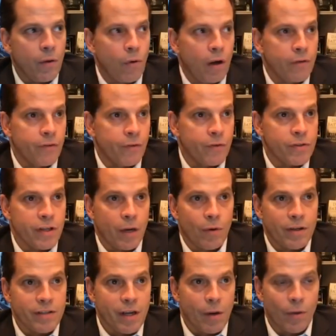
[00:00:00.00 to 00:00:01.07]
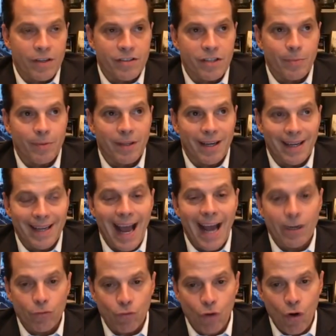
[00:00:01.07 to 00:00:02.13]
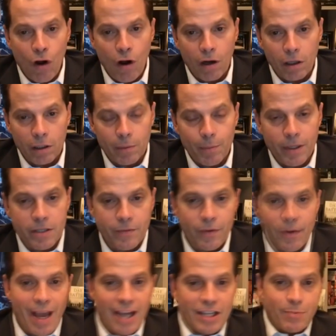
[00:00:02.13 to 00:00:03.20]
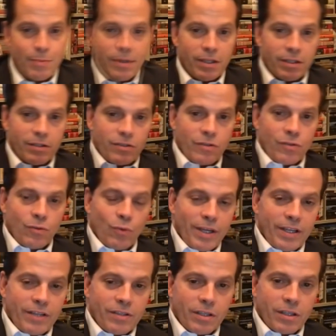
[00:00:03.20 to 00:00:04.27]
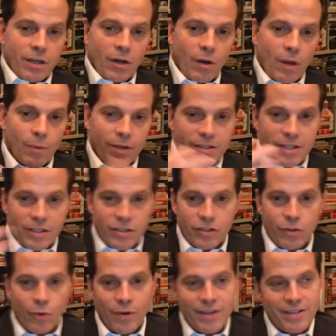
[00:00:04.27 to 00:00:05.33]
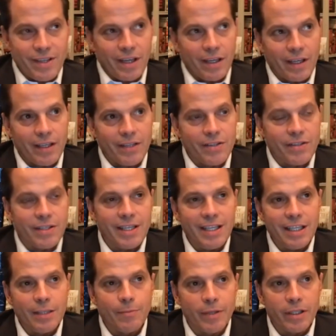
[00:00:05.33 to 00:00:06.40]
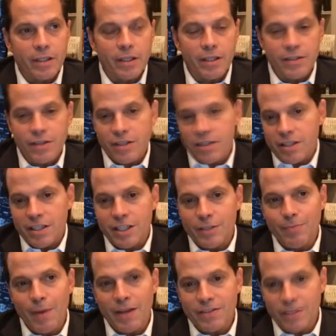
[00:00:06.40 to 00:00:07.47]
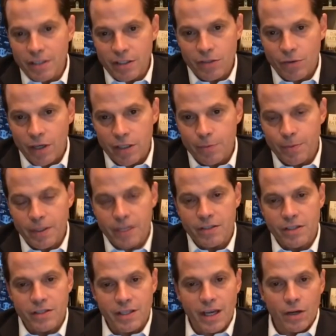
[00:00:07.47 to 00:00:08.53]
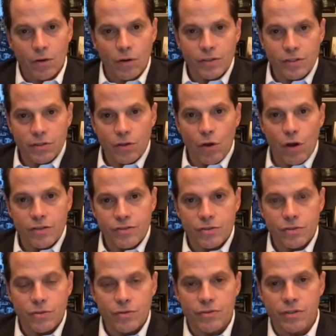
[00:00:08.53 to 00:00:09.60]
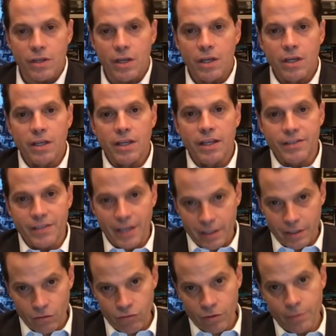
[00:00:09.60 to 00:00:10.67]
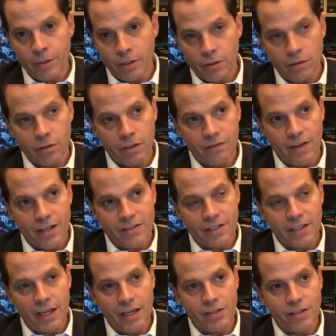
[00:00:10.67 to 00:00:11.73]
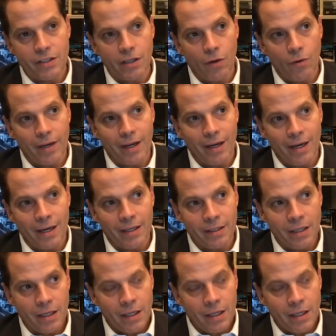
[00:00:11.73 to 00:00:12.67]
the first thing I want to say, I want to stipulate I got it wrong, because if you asked me it 2 weeks ago, I would have said, sure, he's going to concede because it's in his best interest, because he's got all these lawsuits. He's got a criminal investigation going on,